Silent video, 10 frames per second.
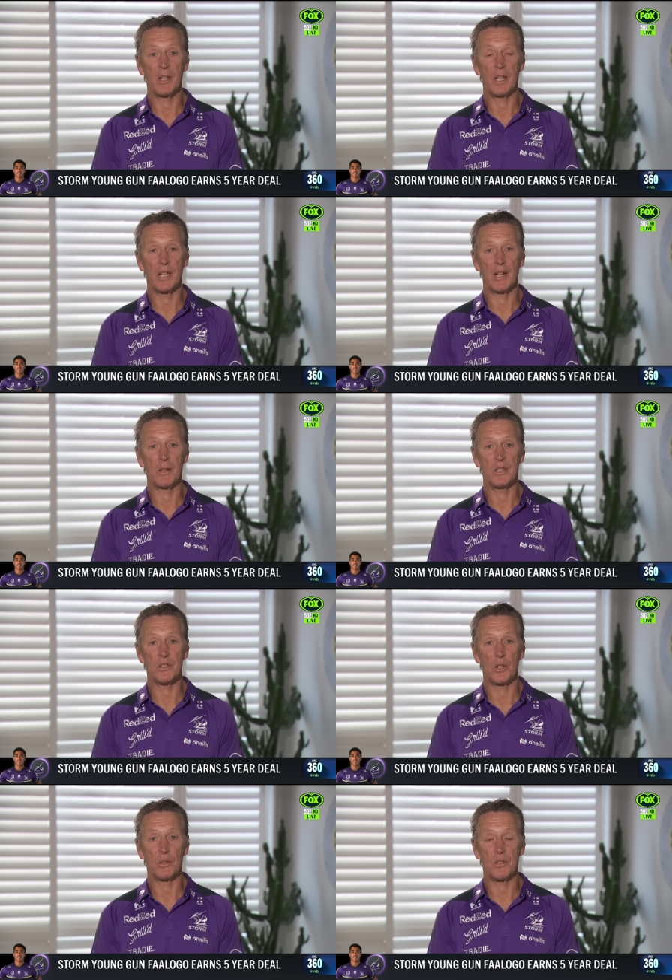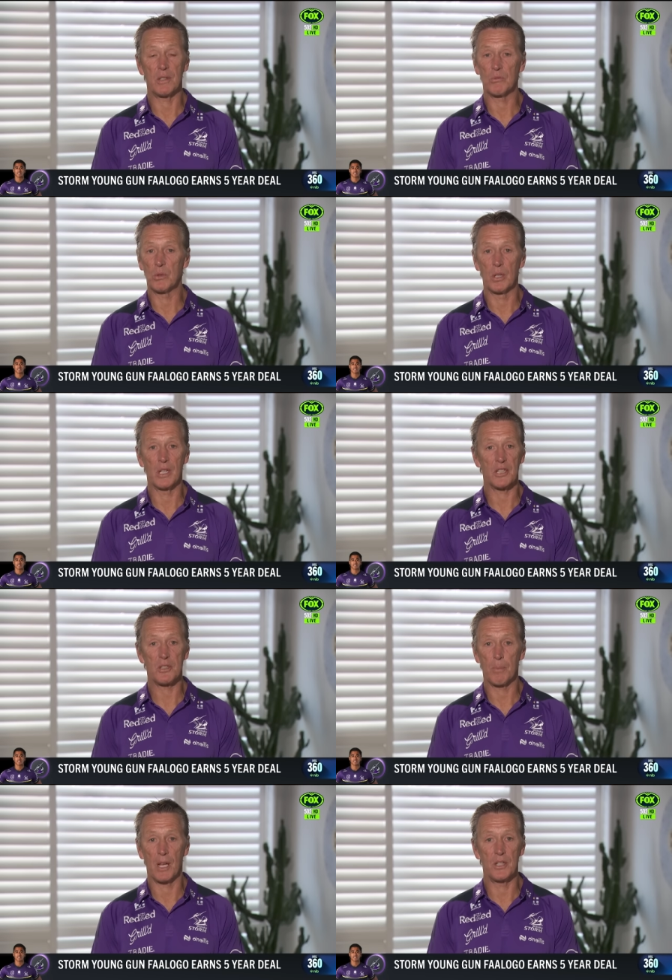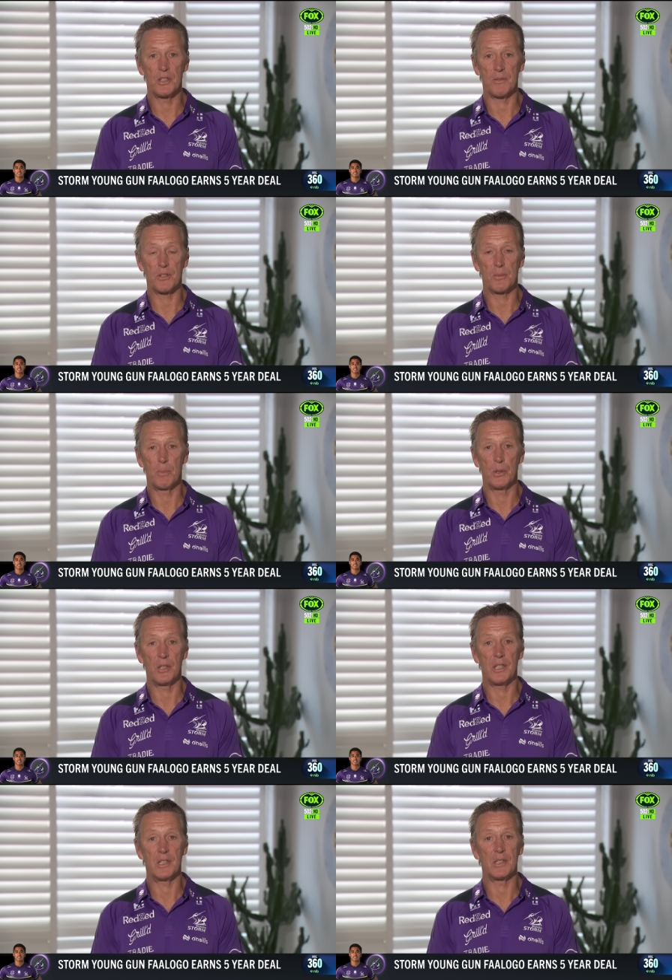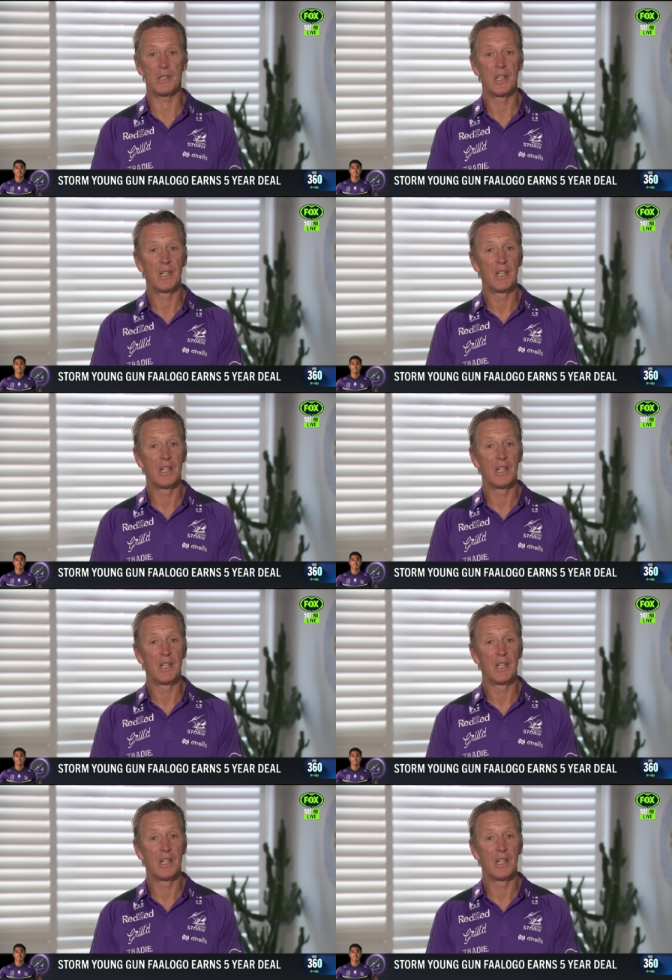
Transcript: you know, he's got really explosive speed and